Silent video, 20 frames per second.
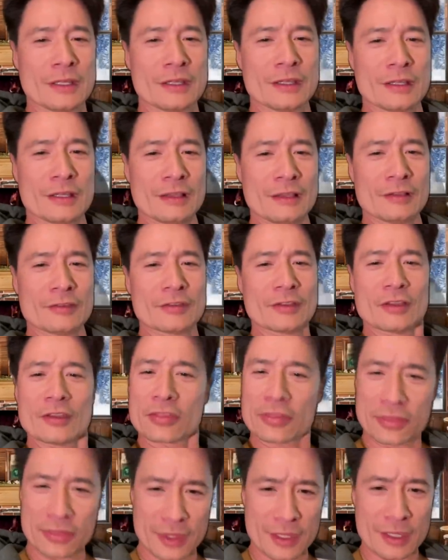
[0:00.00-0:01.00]
is a
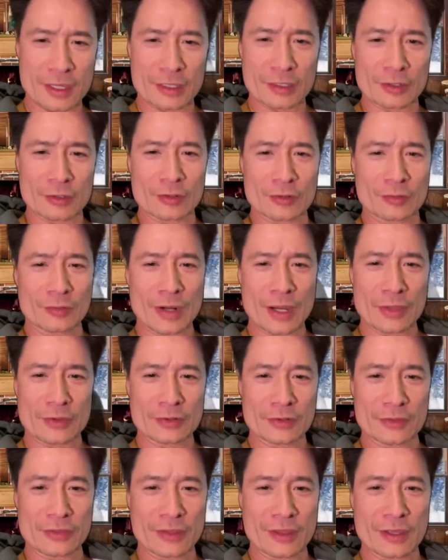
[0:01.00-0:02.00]
thing
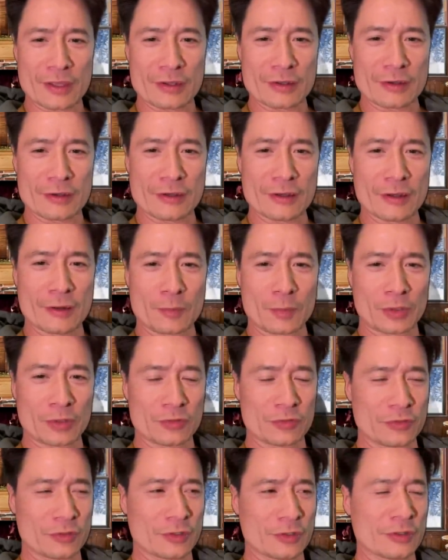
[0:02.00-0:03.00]
rather than a
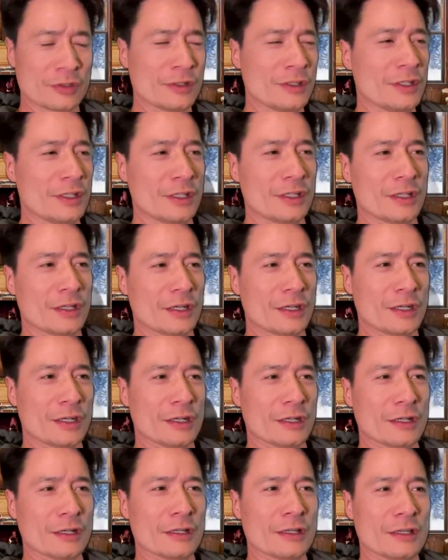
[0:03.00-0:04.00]
person.
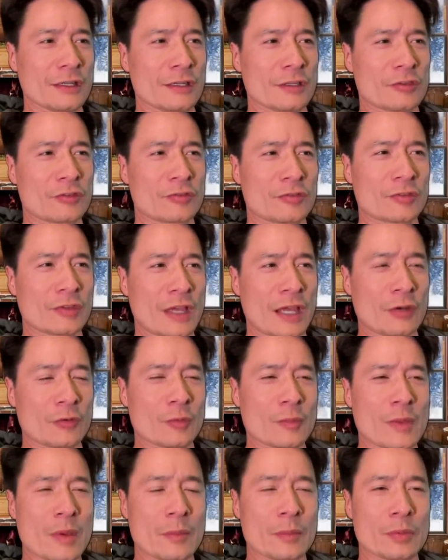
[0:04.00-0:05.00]
I
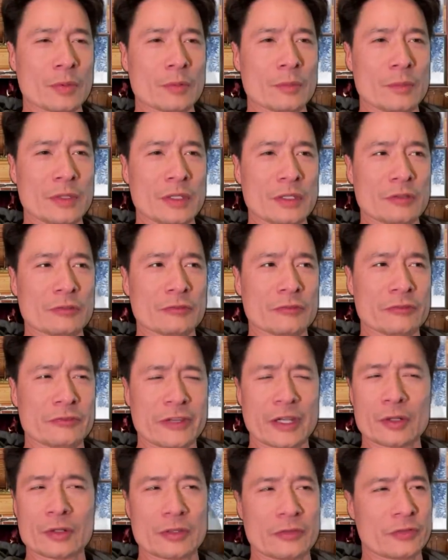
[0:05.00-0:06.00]
remember being
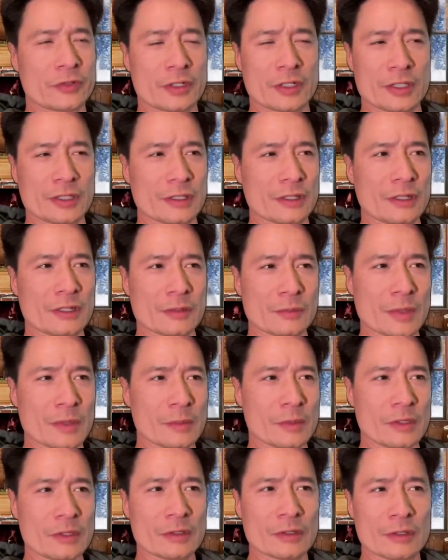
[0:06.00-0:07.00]
very, very young,
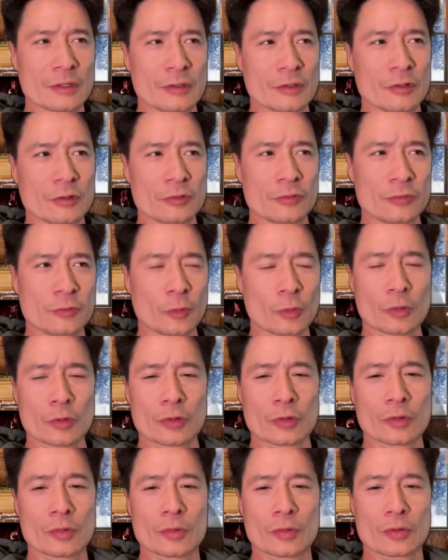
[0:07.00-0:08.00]
maybe
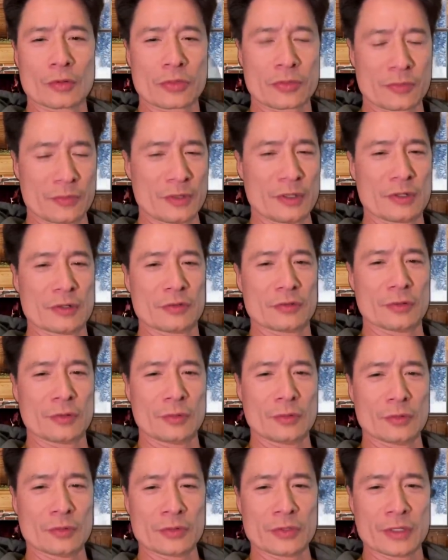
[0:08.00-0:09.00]
4 or 3 years
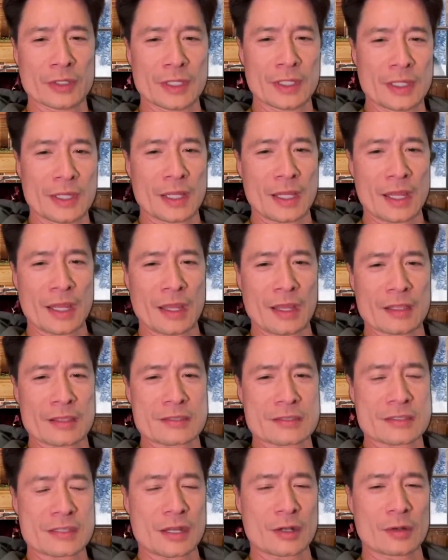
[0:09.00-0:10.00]
old, and
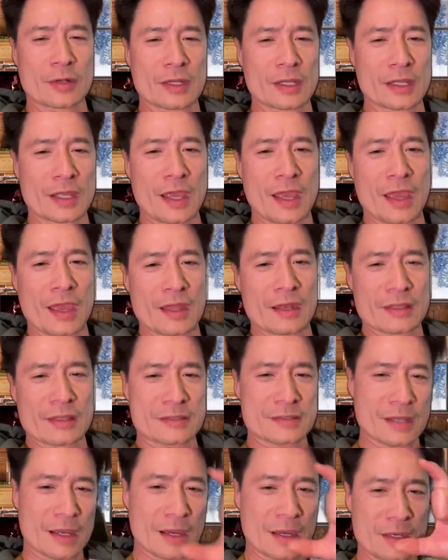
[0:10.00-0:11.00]
staring at a
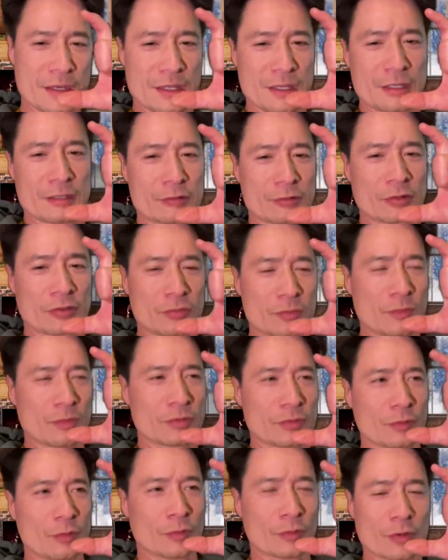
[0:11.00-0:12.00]
tiny
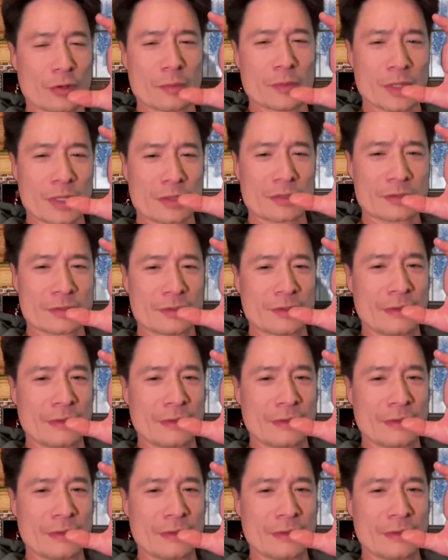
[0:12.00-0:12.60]
Christmas ornament